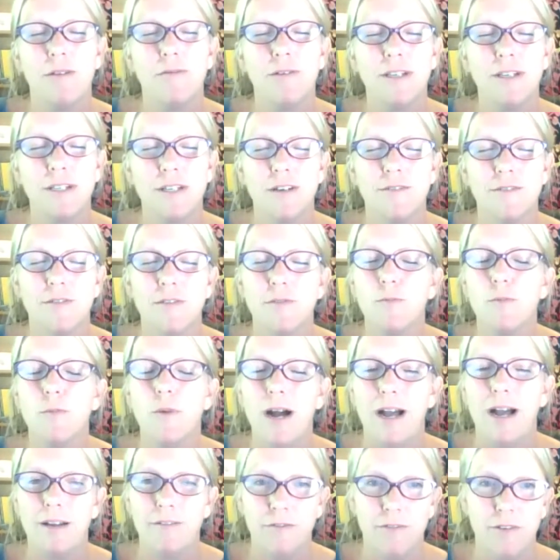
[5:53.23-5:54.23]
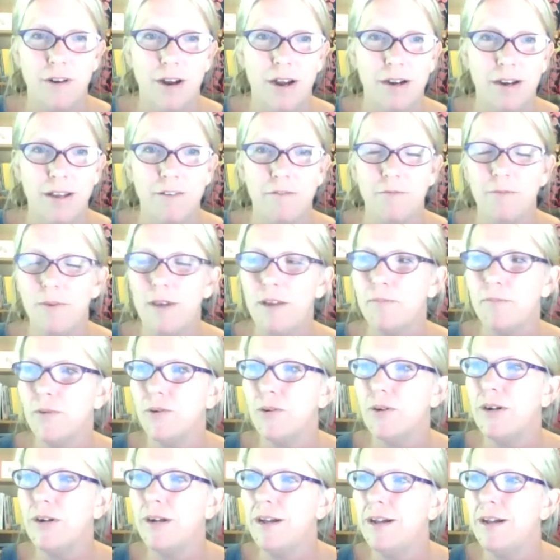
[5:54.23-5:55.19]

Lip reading: We serve a wide variety of people.